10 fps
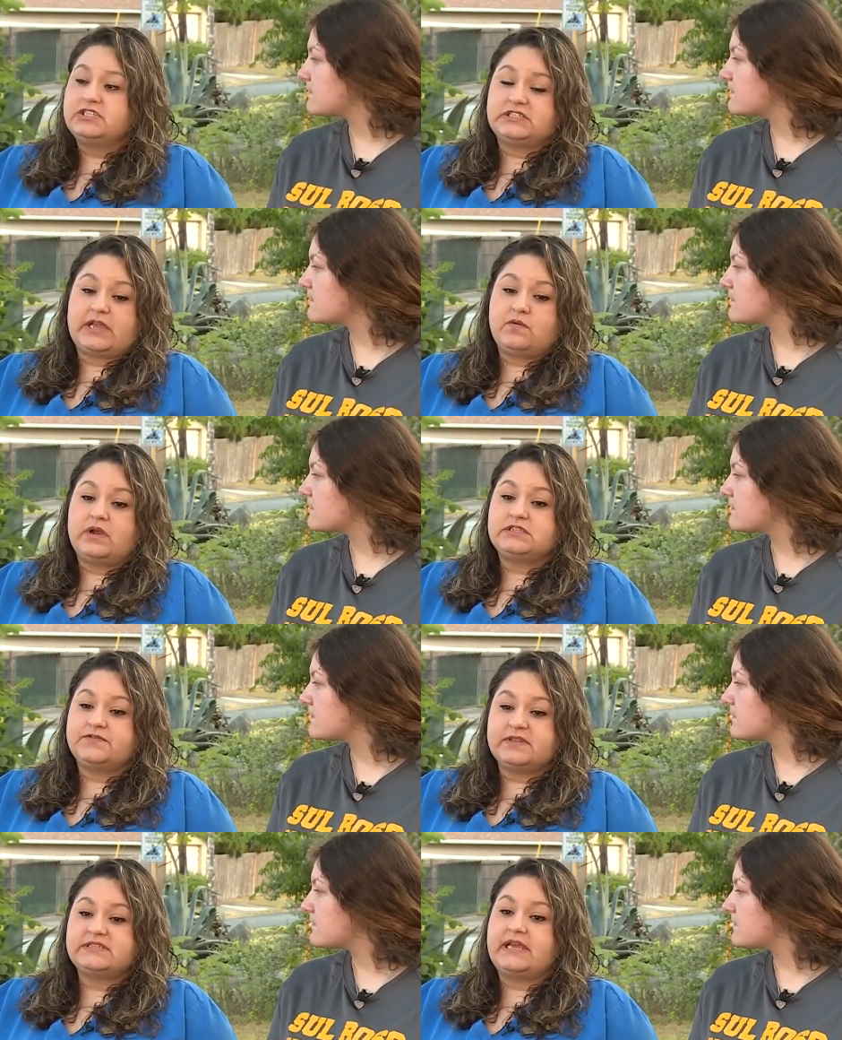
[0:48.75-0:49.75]
Speaker 1: She's like, well, it's
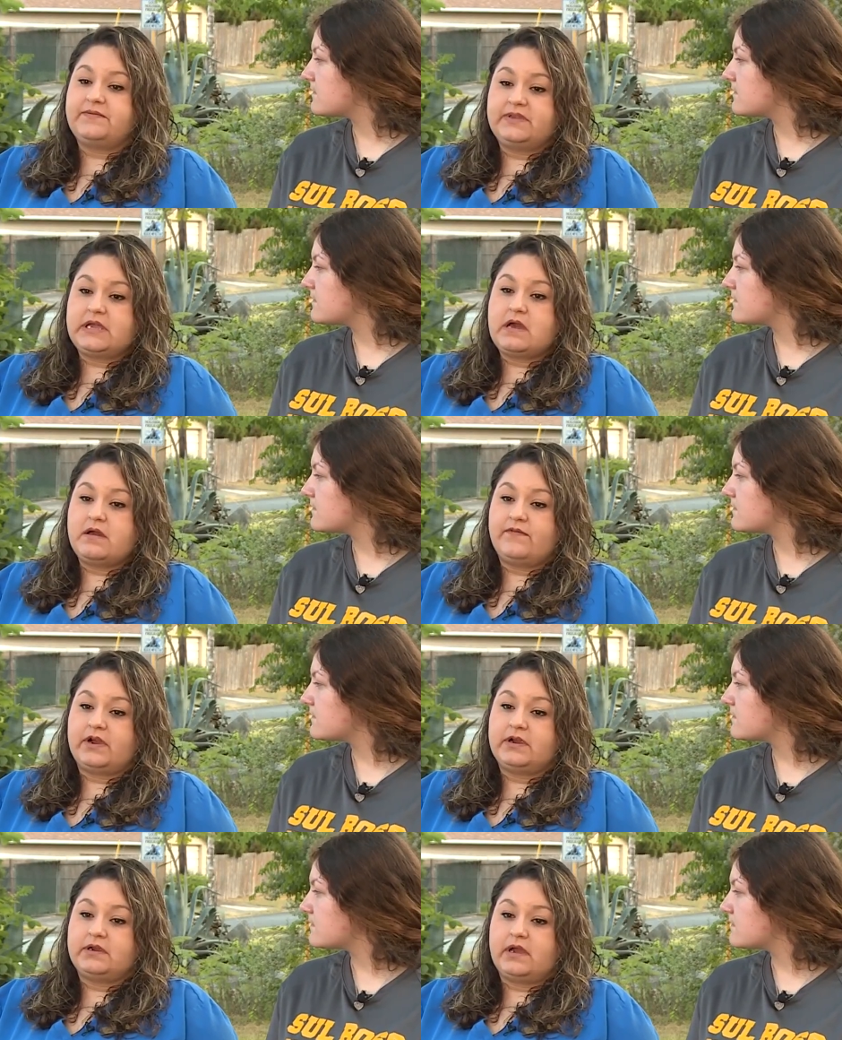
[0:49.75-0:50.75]
for the safety of
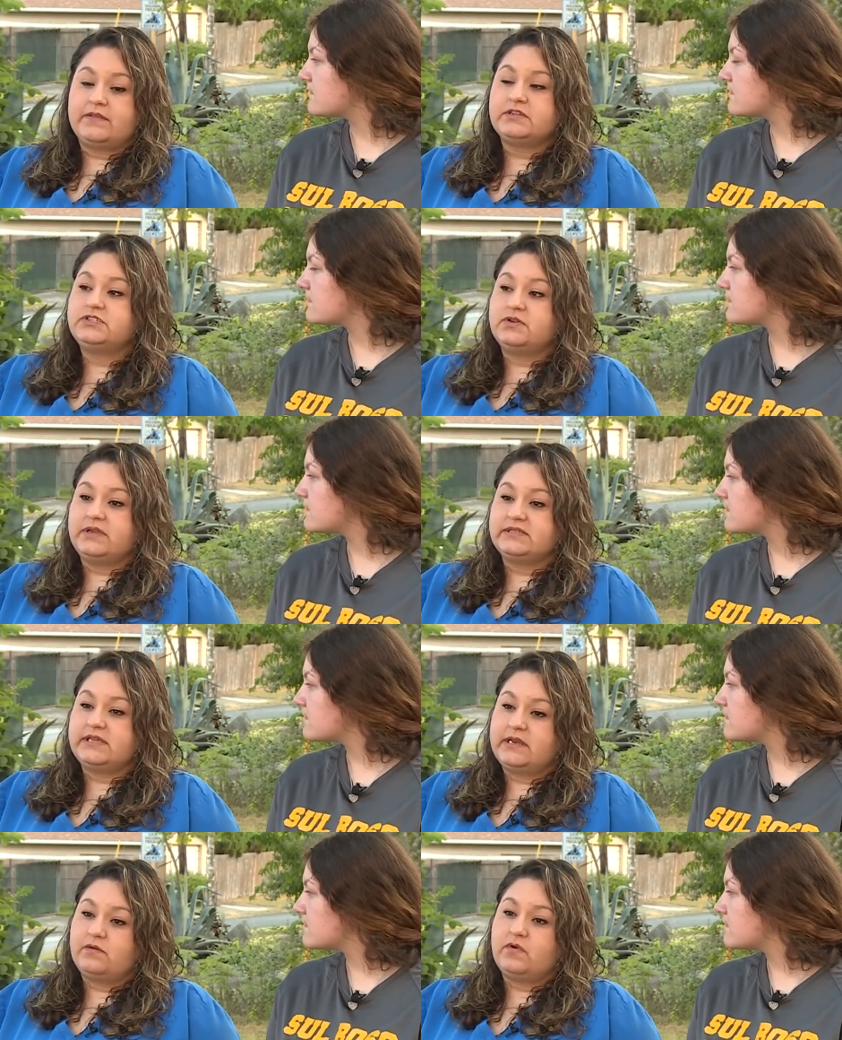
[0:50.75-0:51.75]
our other students
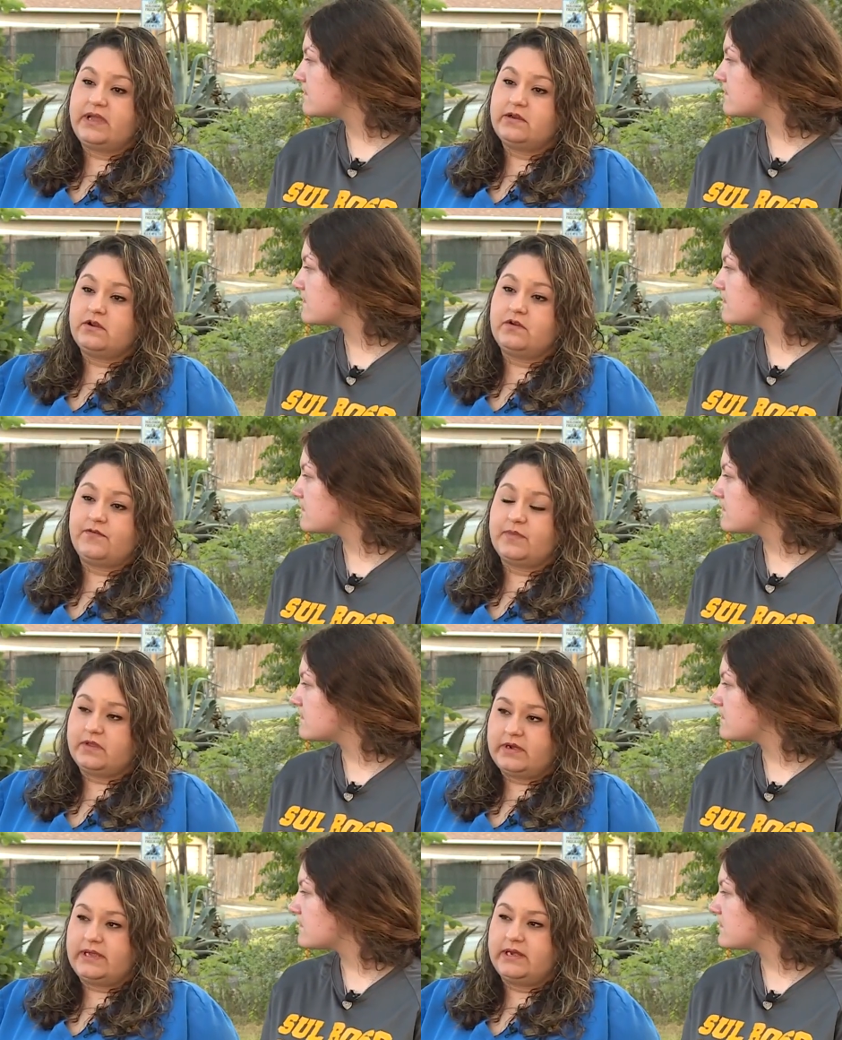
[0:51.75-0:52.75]
and it will hinder her from
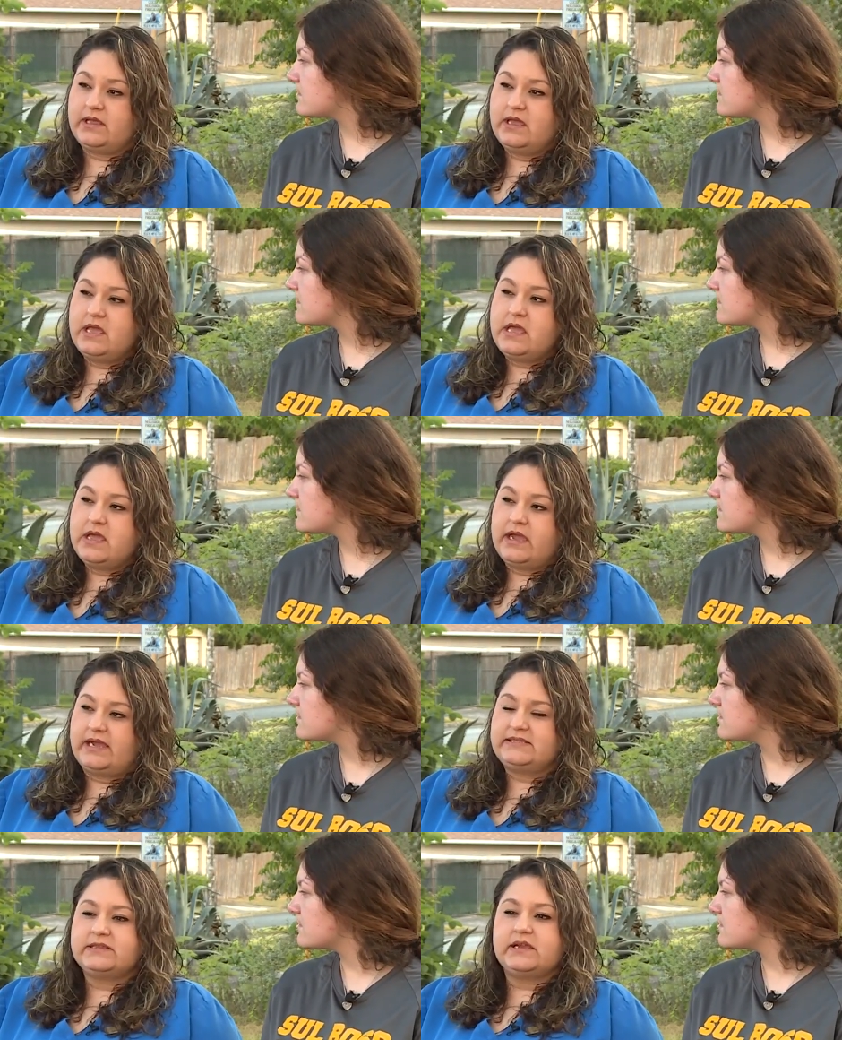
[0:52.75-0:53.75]
learning.
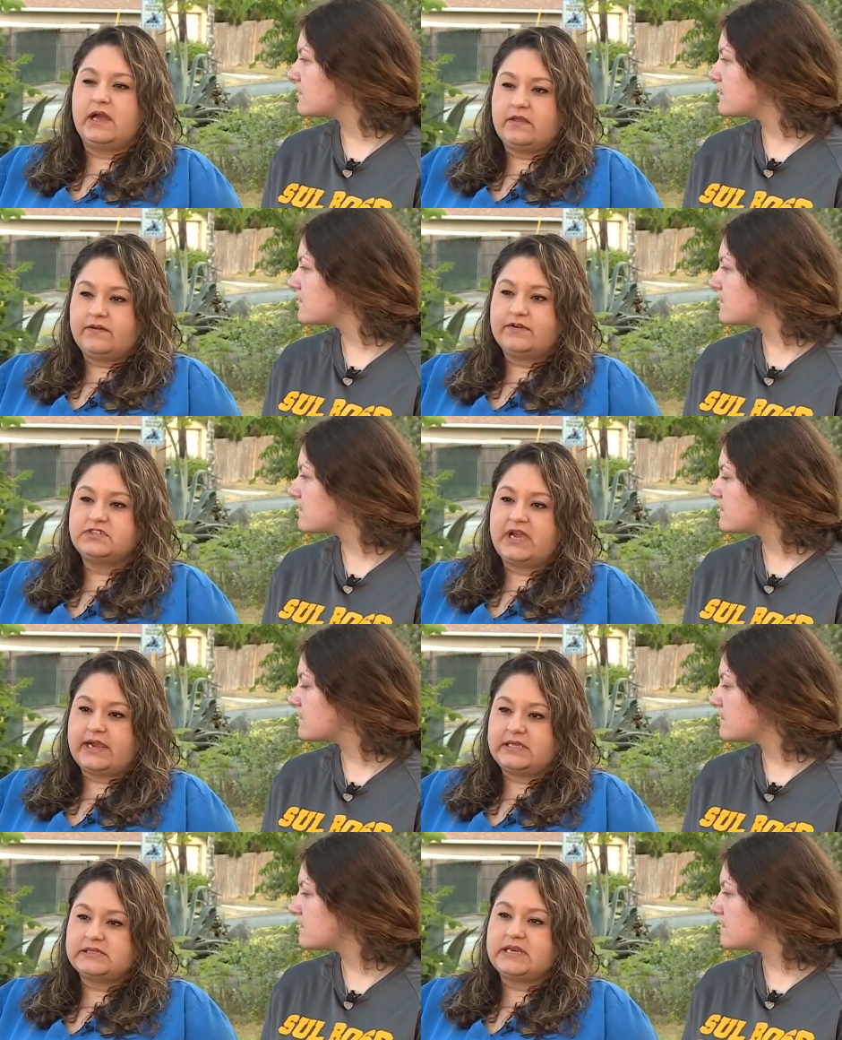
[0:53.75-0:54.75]
I said the color of her
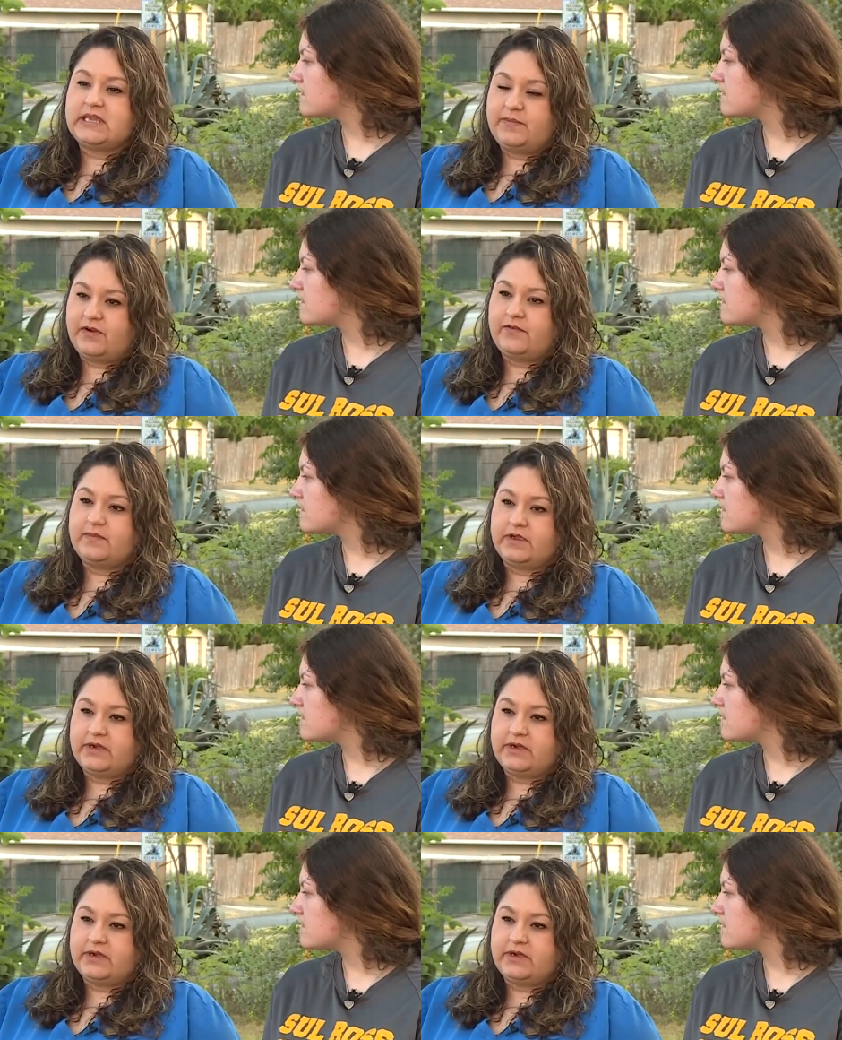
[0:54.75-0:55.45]
jacket's going to keep her from